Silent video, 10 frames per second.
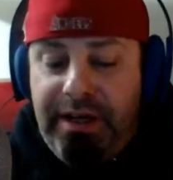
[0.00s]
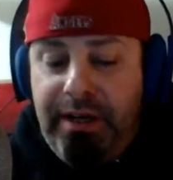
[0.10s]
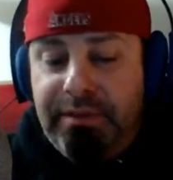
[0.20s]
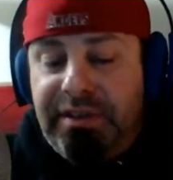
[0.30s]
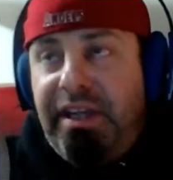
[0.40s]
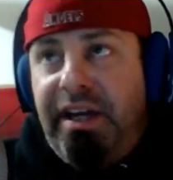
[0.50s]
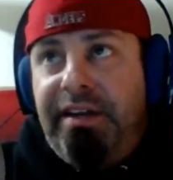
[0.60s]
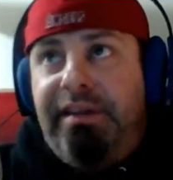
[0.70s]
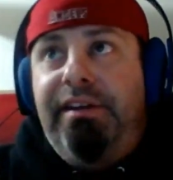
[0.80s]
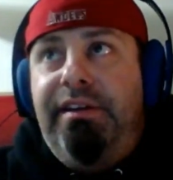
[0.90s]
he was
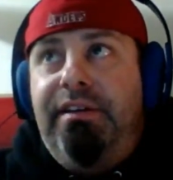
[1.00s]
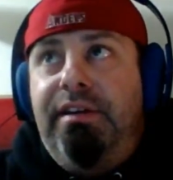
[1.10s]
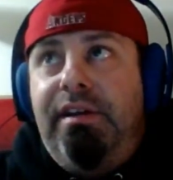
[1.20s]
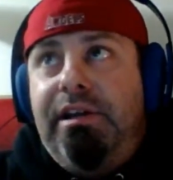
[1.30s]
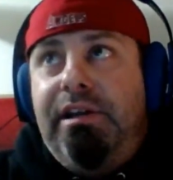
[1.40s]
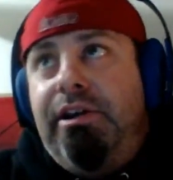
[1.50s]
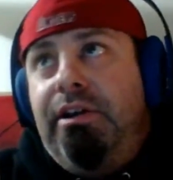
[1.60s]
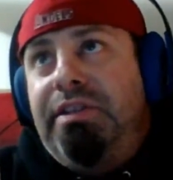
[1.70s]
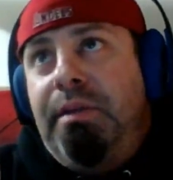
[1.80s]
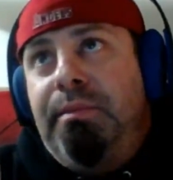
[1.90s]
saying,
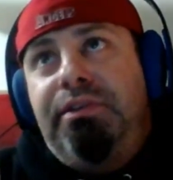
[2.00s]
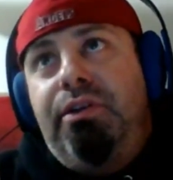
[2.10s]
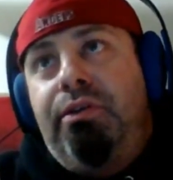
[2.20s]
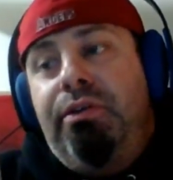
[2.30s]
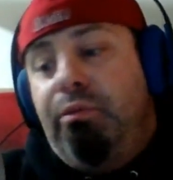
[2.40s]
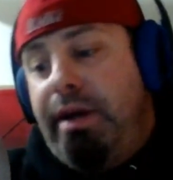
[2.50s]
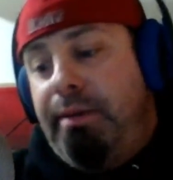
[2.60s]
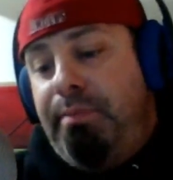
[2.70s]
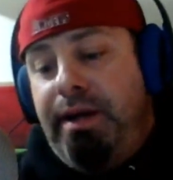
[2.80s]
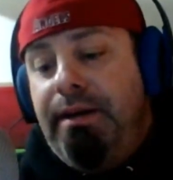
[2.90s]
someone's doing the
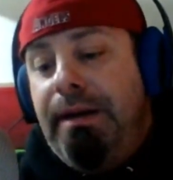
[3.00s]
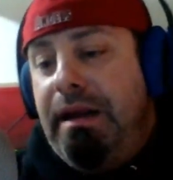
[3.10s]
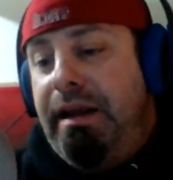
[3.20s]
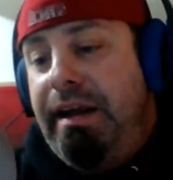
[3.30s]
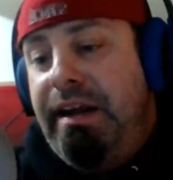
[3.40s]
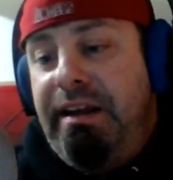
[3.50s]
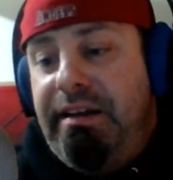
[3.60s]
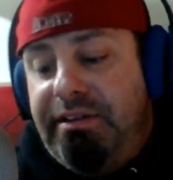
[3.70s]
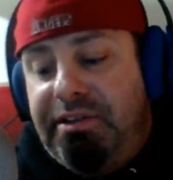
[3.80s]
raping and